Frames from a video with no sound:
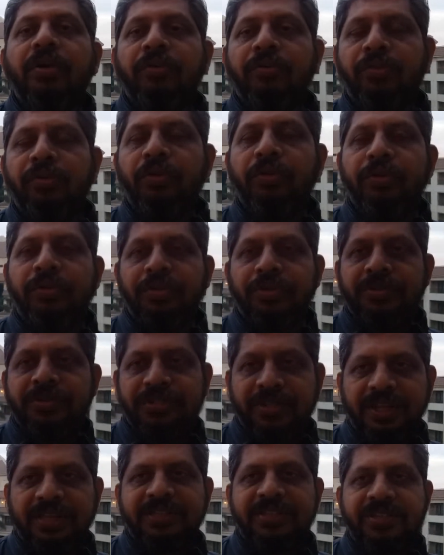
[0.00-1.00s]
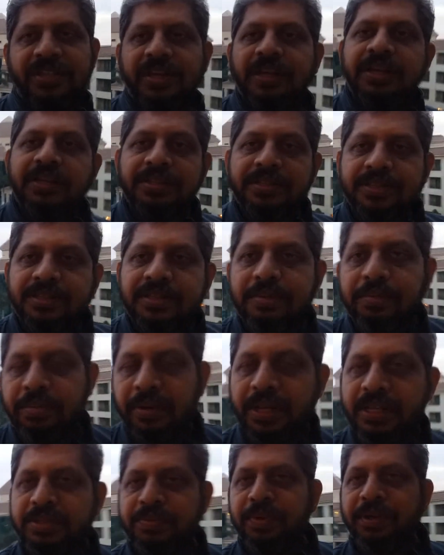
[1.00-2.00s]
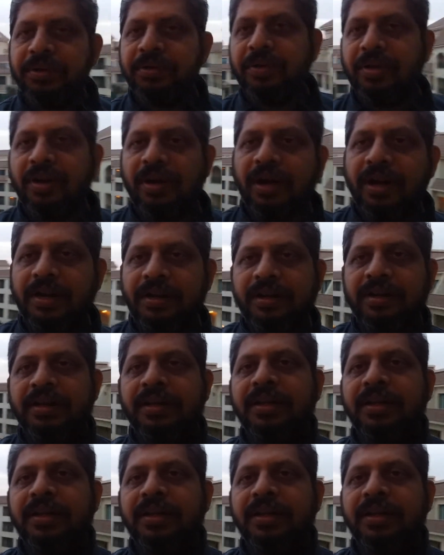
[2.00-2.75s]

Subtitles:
4 to 6 years. Praise be to God.